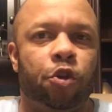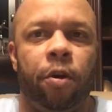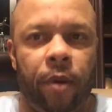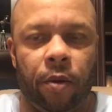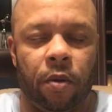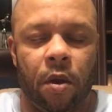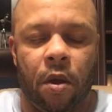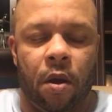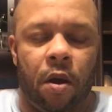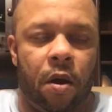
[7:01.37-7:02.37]
streaming
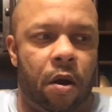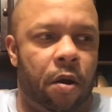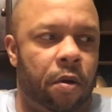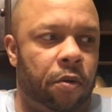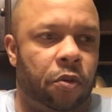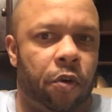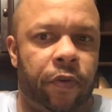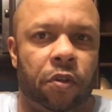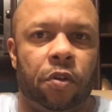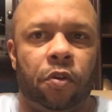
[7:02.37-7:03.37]

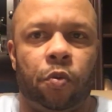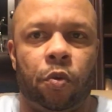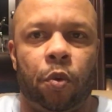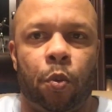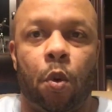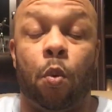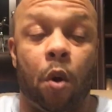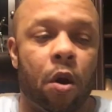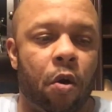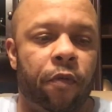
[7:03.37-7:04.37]
services will
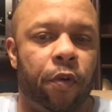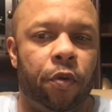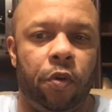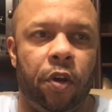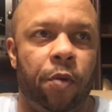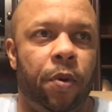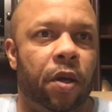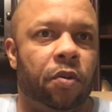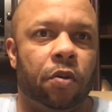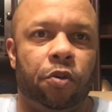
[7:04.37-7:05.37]
work over
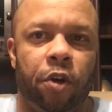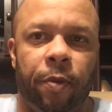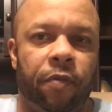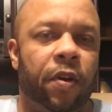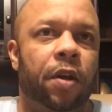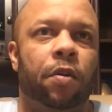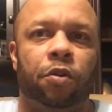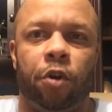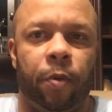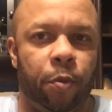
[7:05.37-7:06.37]
UDP. So streaming video,
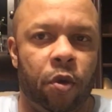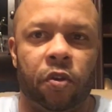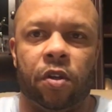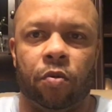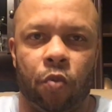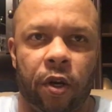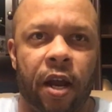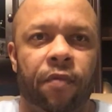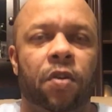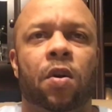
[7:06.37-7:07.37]
streaming music, and what
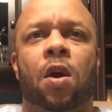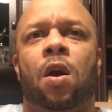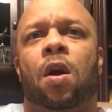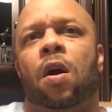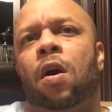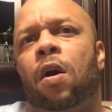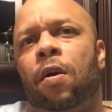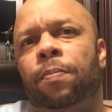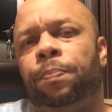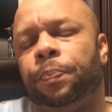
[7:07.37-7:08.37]
have you.
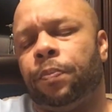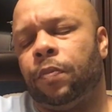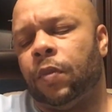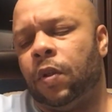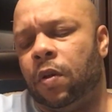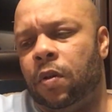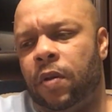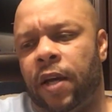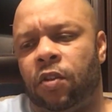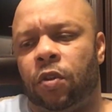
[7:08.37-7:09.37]
You know,
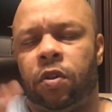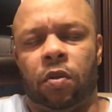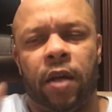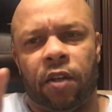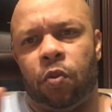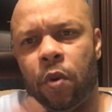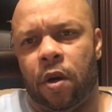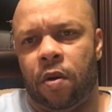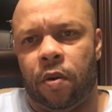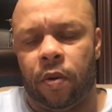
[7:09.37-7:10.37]
that's
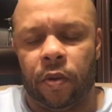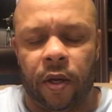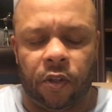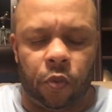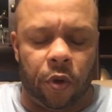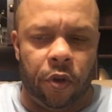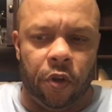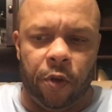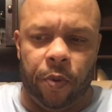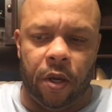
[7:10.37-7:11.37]
where
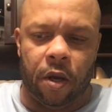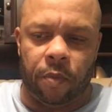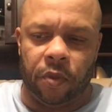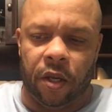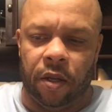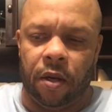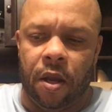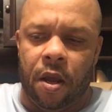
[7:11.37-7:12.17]
UDP comes in.